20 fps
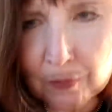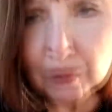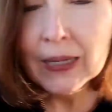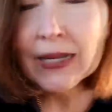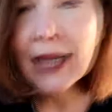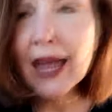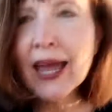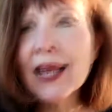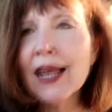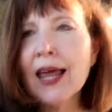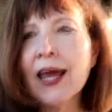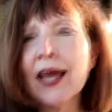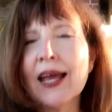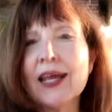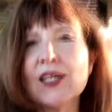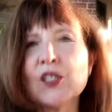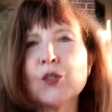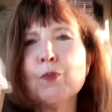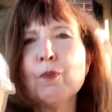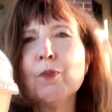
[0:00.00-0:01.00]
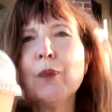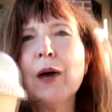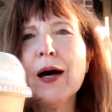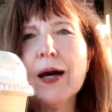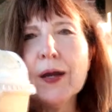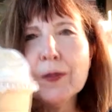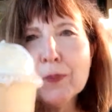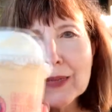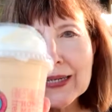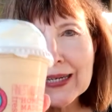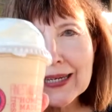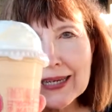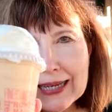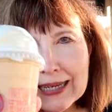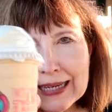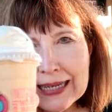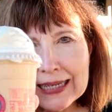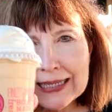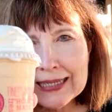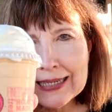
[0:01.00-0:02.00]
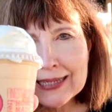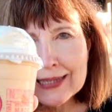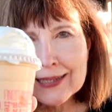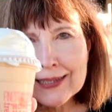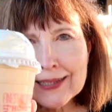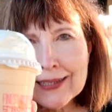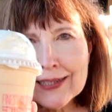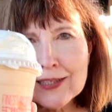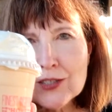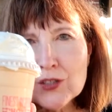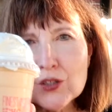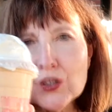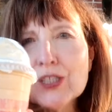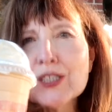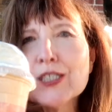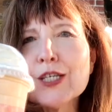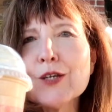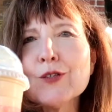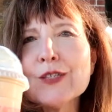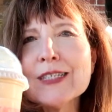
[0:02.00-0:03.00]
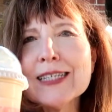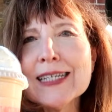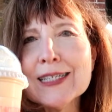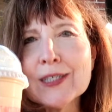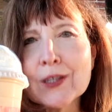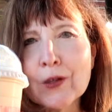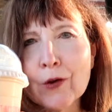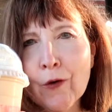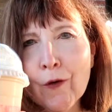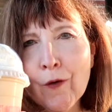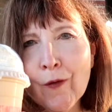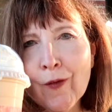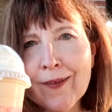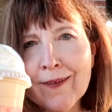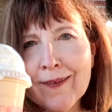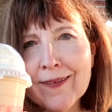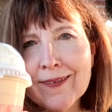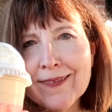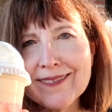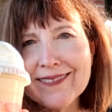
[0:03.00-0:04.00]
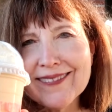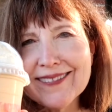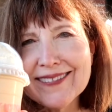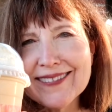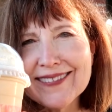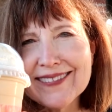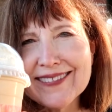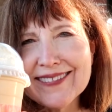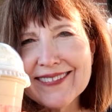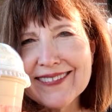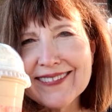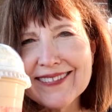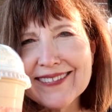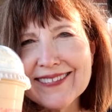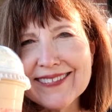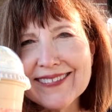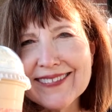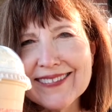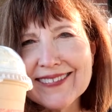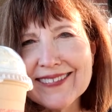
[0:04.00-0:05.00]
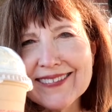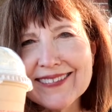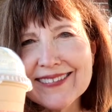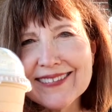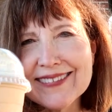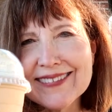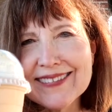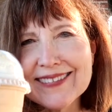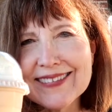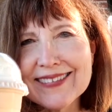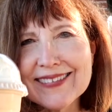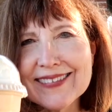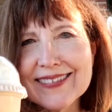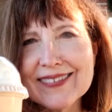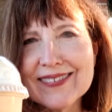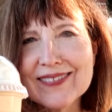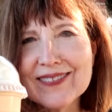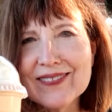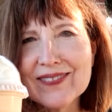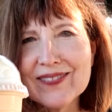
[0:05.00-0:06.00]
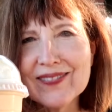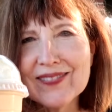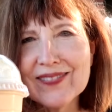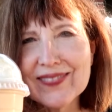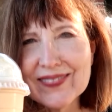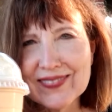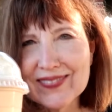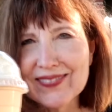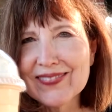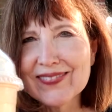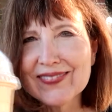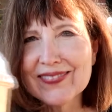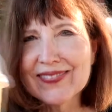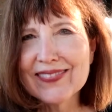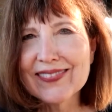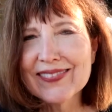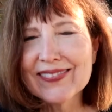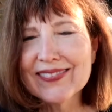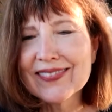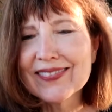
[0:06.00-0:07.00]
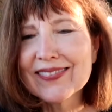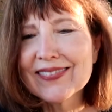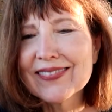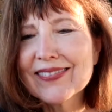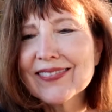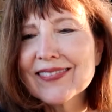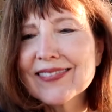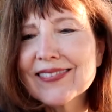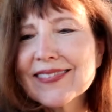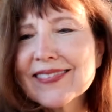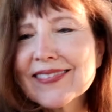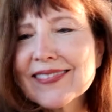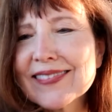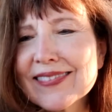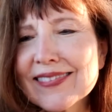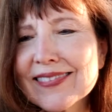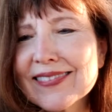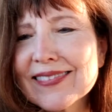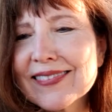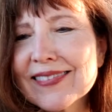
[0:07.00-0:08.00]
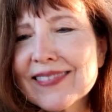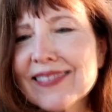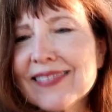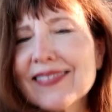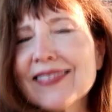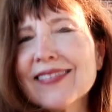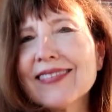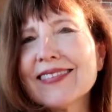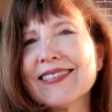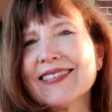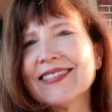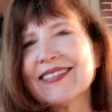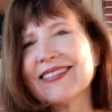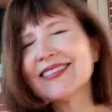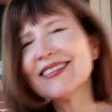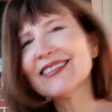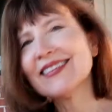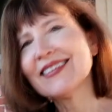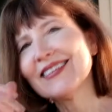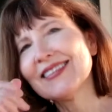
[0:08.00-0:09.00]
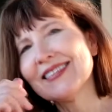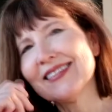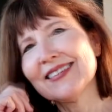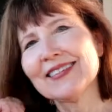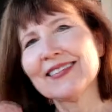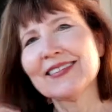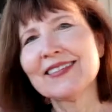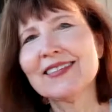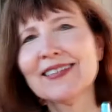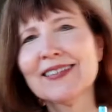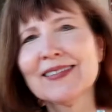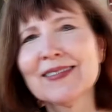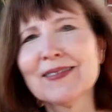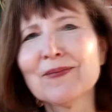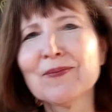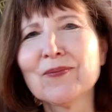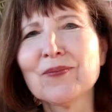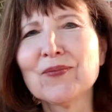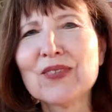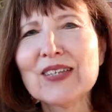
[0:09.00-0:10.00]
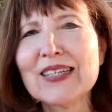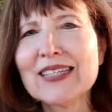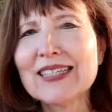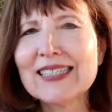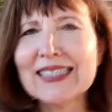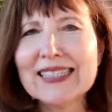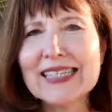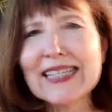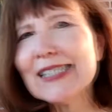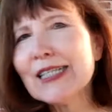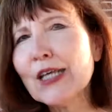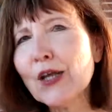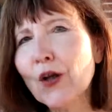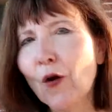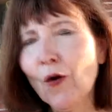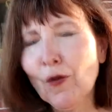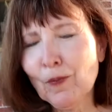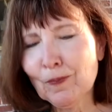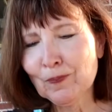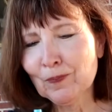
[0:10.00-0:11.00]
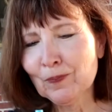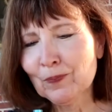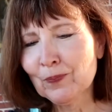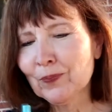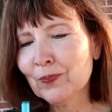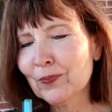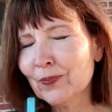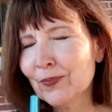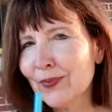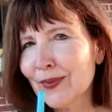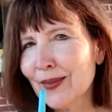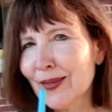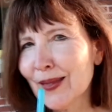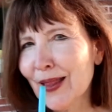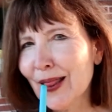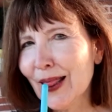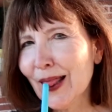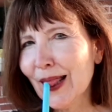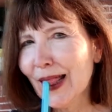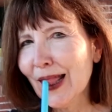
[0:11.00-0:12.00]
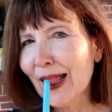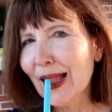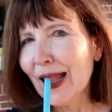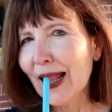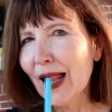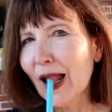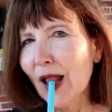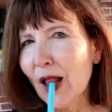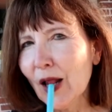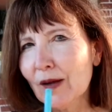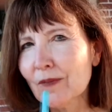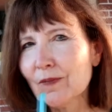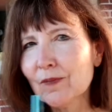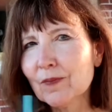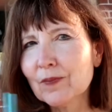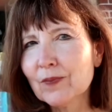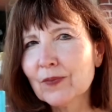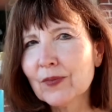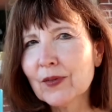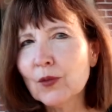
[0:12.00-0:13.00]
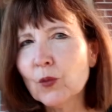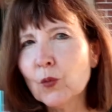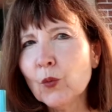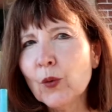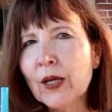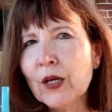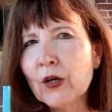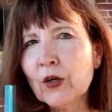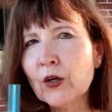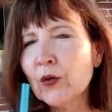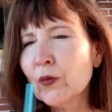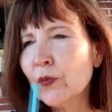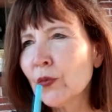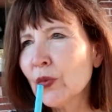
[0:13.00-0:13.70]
Mikayla has pumpkin. She's so seasonal. Yeah, I just wanted to try something new. I really didn't even think about it, and then bam! Season, fall, autumn, whatever you want to call it. Winter.